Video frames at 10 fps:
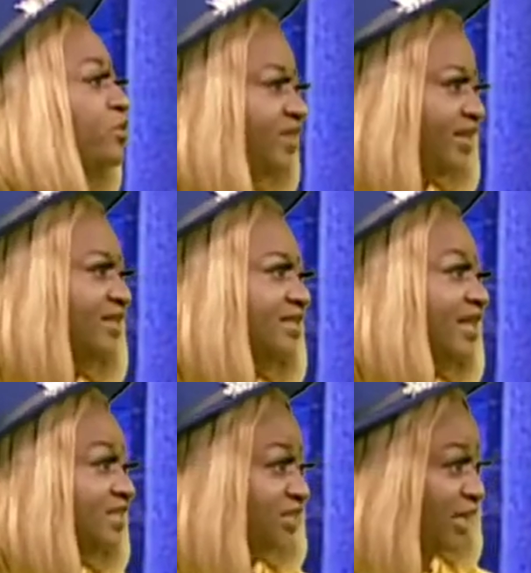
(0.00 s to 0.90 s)
things.
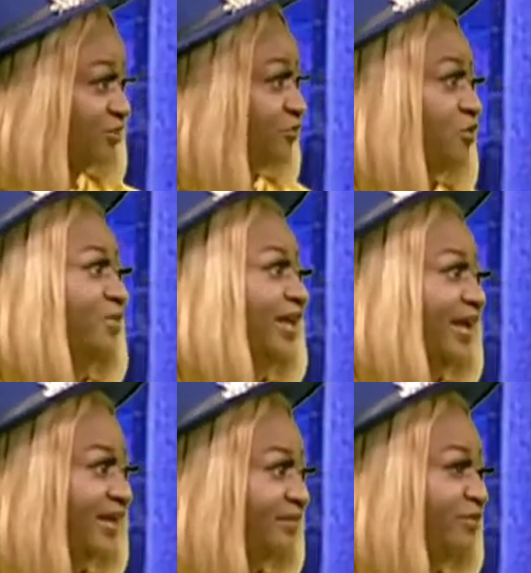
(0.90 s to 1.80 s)
Let's start from
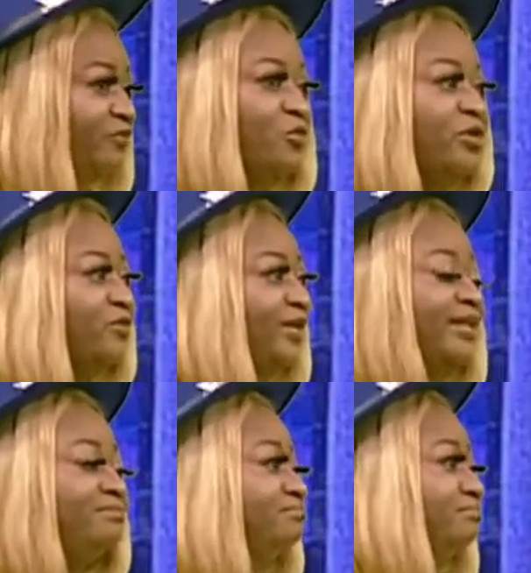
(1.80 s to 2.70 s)
there before we even
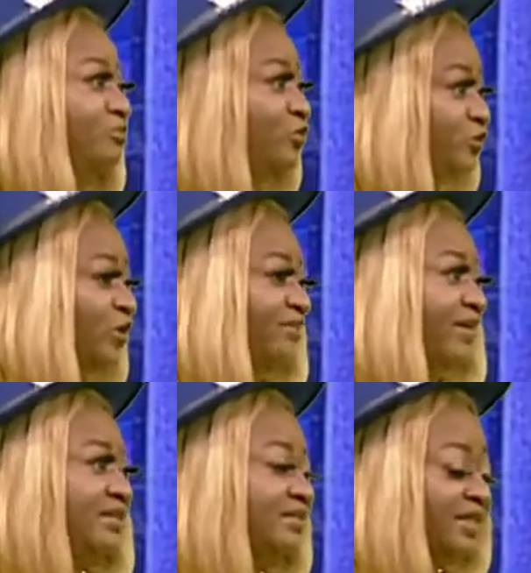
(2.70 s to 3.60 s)
move to
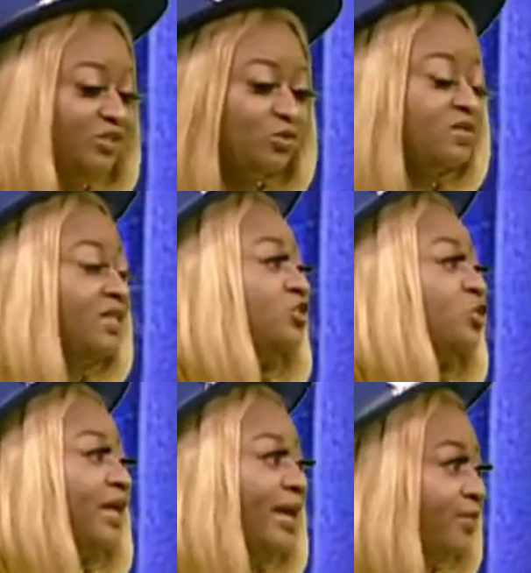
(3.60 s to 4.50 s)
advanced things. Those things should
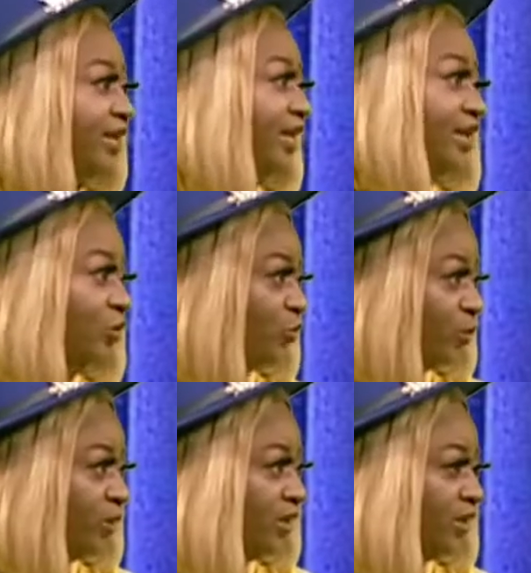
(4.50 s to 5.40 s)
be happening in the
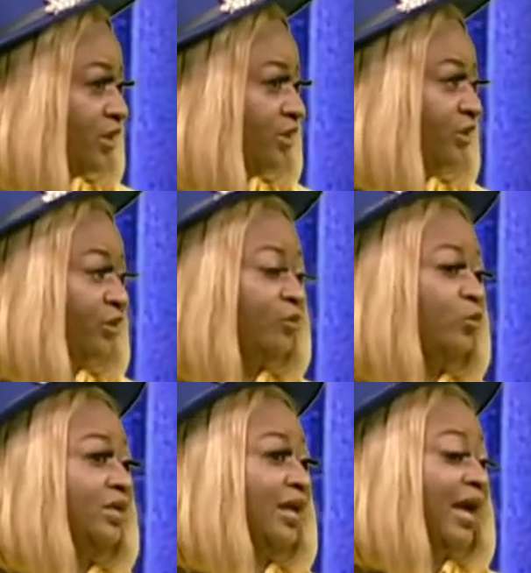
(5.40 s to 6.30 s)
home, you
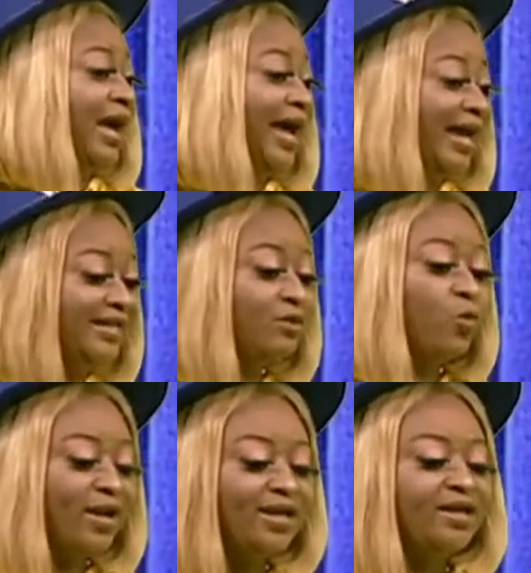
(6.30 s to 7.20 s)
know. And the
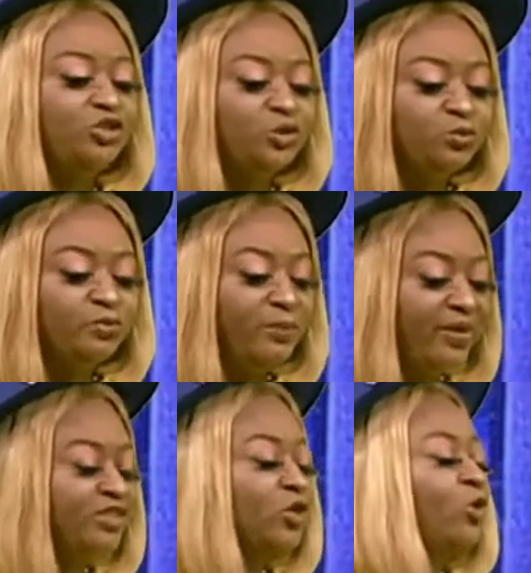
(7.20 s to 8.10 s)
way that the
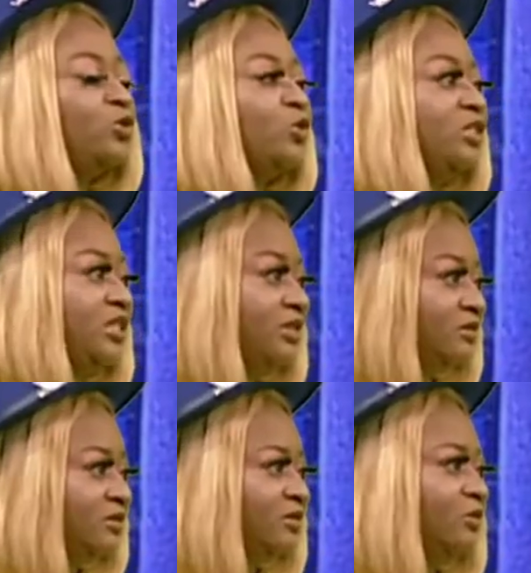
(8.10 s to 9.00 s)
parents also
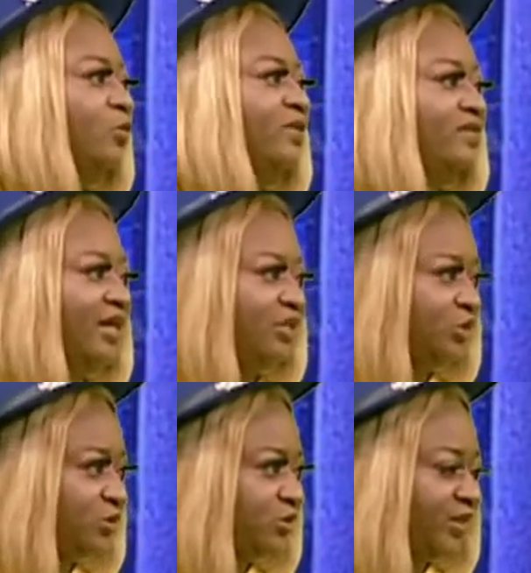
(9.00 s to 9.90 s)
deal with their
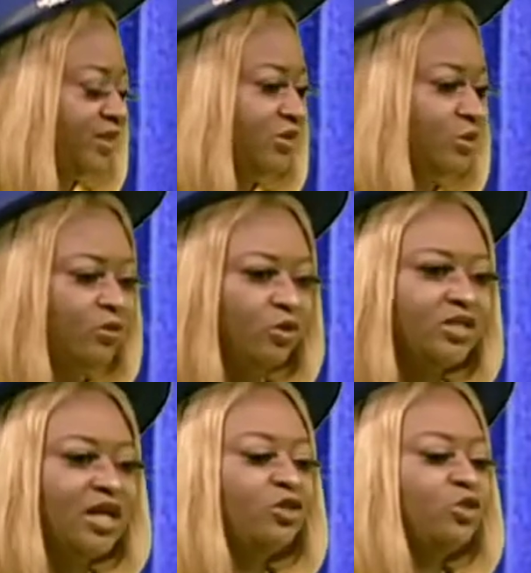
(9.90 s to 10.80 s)
children. So your
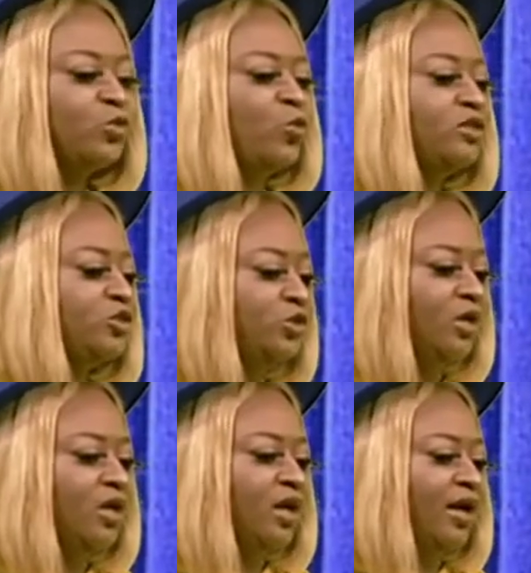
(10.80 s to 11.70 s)
child doesn't want to
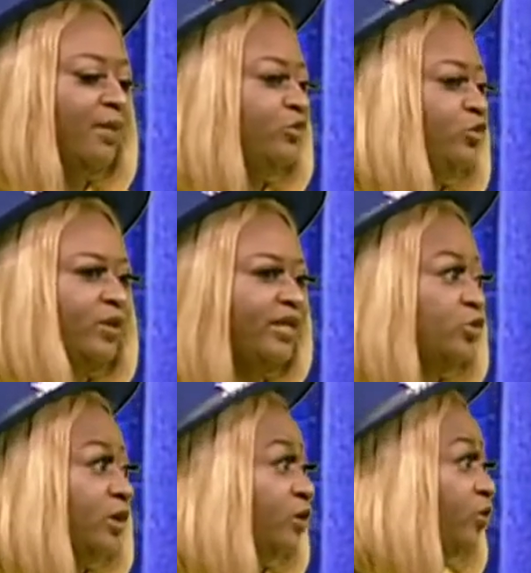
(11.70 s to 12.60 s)
do X,
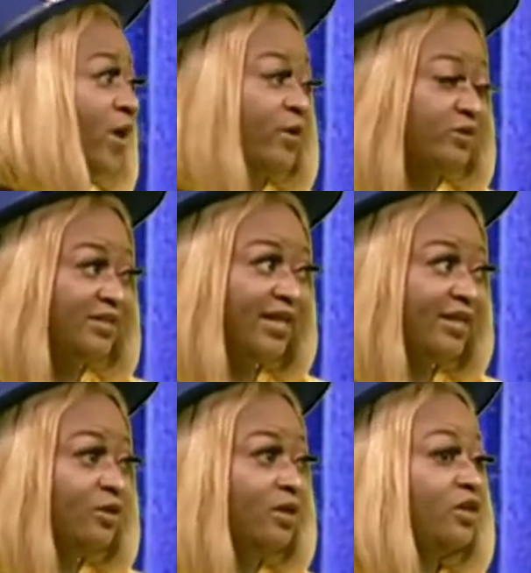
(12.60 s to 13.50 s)
Y, or Z,
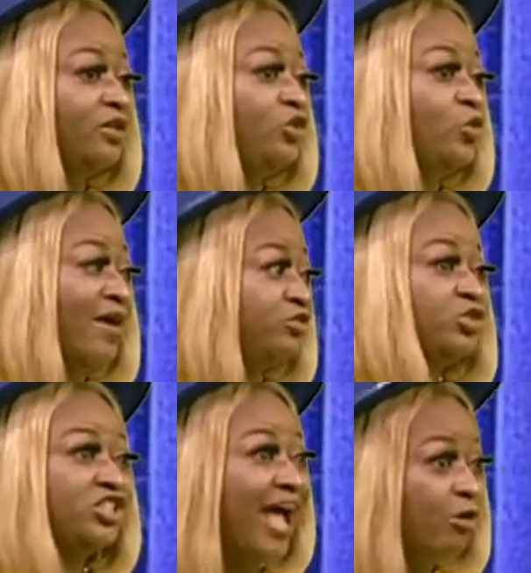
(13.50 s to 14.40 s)
you have to
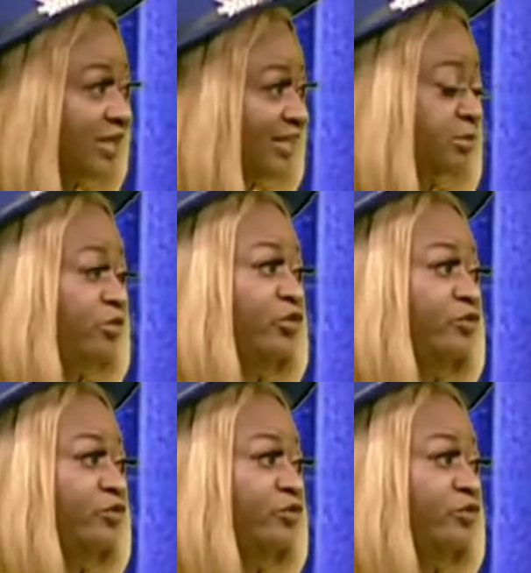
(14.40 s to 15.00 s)
shout at the top of your